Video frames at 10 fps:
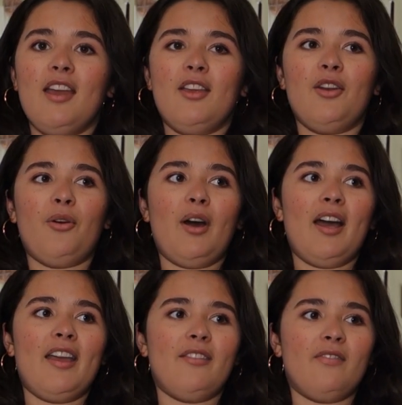You know,
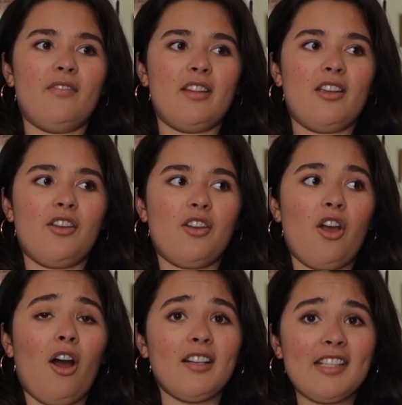I
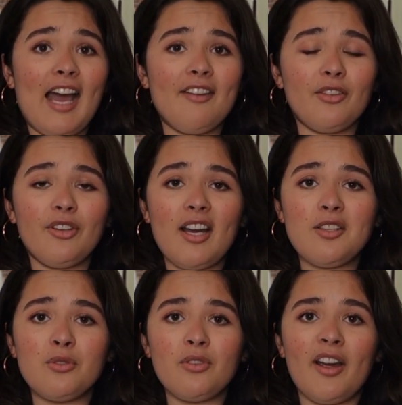got to have a real high
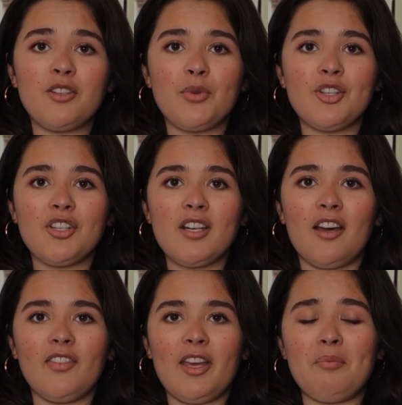school graduation,
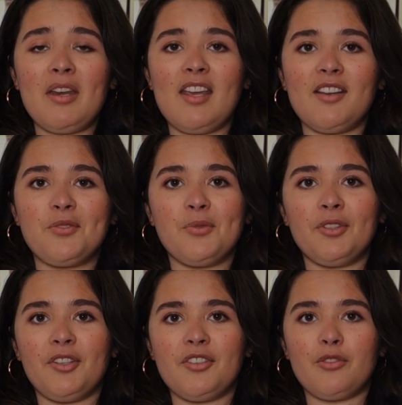unlike many high
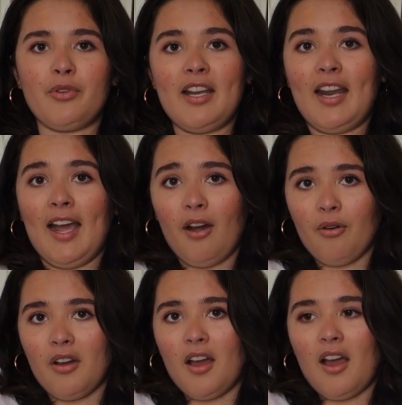schoolers right
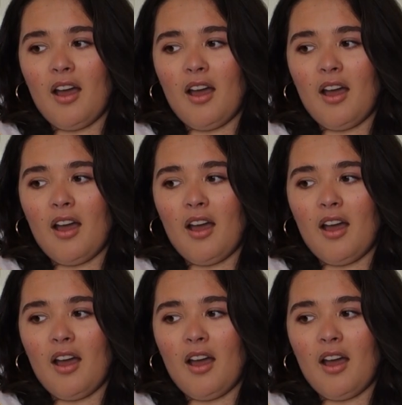now,